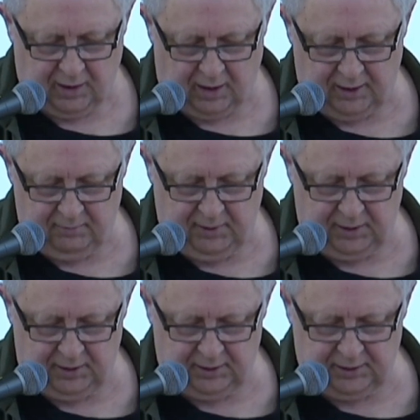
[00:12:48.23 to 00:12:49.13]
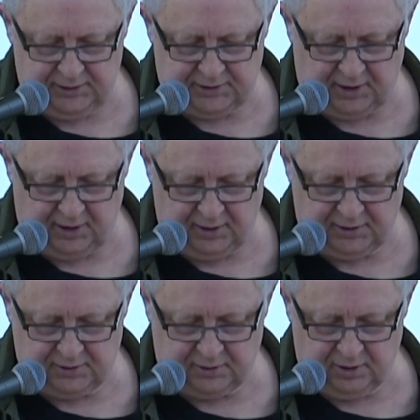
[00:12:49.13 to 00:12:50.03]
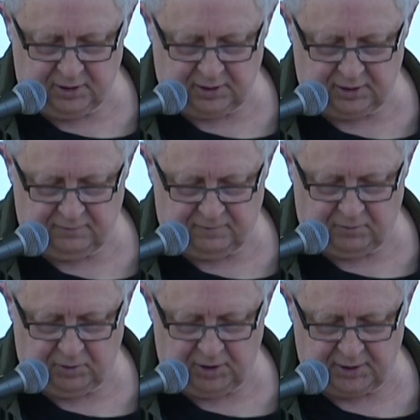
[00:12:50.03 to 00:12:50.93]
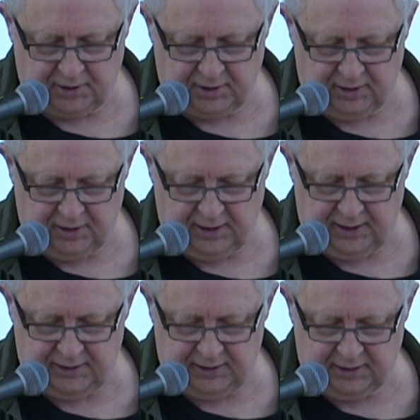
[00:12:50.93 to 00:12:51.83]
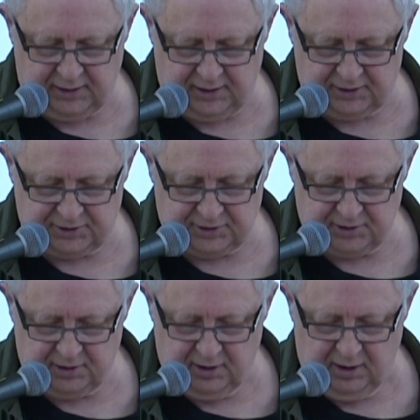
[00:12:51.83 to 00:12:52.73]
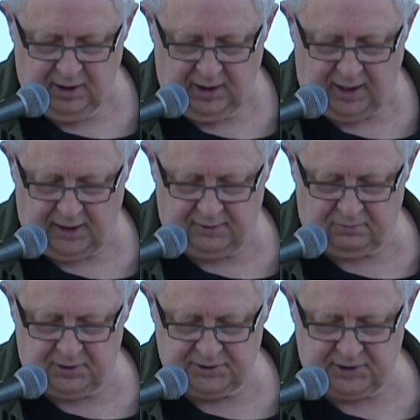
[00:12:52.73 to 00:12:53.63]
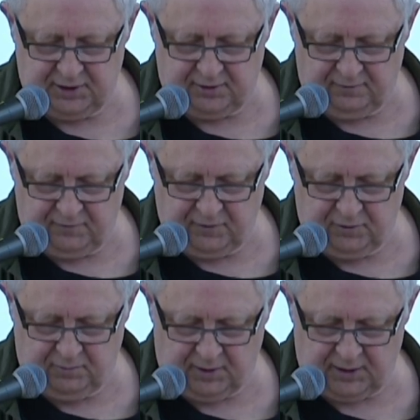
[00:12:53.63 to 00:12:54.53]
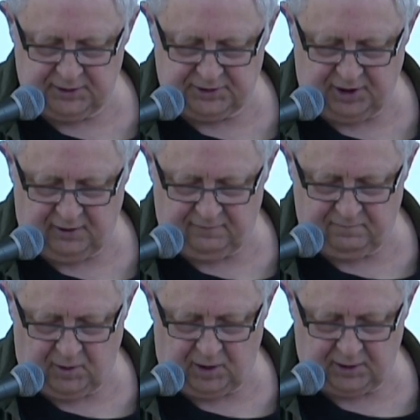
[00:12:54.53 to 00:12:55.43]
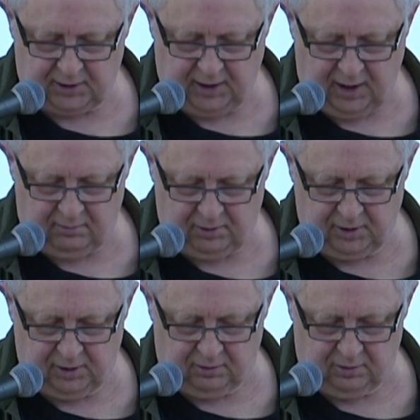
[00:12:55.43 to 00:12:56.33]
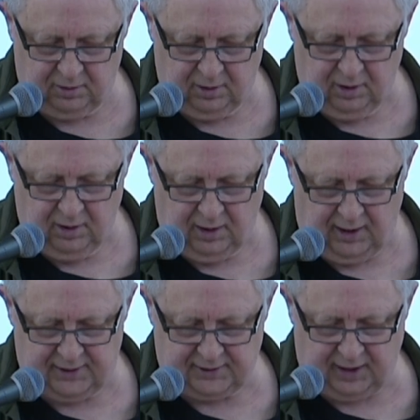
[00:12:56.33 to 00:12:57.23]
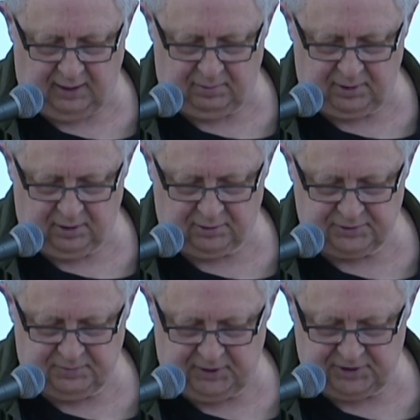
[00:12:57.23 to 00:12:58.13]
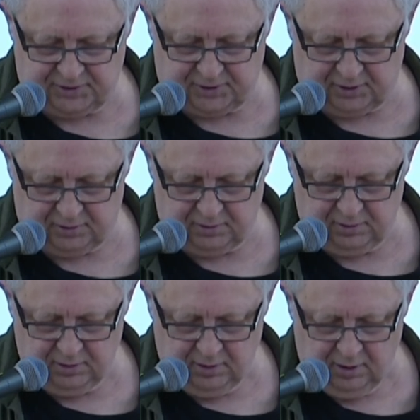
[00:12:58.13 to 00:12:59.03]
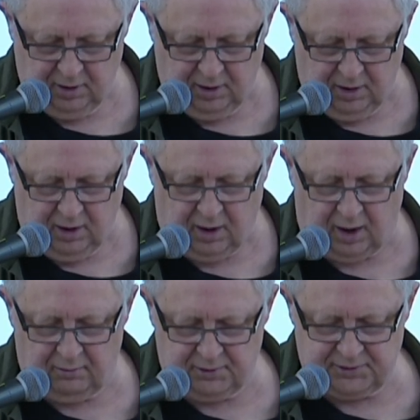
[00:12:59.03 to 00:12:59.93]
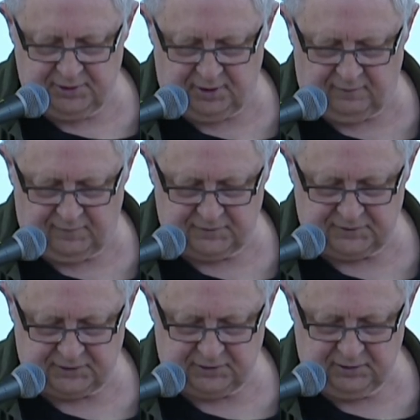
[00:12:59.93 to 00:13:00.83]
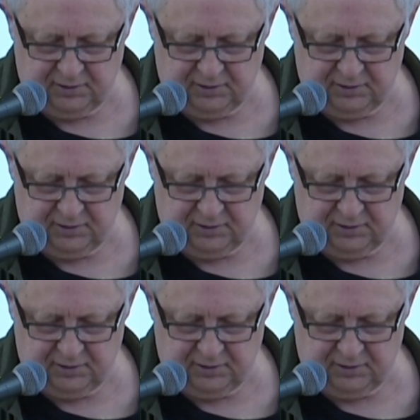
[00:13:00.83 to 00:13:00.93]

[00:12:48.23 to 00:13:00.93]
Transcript: I immediately started to look for work in Antigonish, and was interviewed by chef Mark Gabriel at Gabriel's Bistro. I was nervous.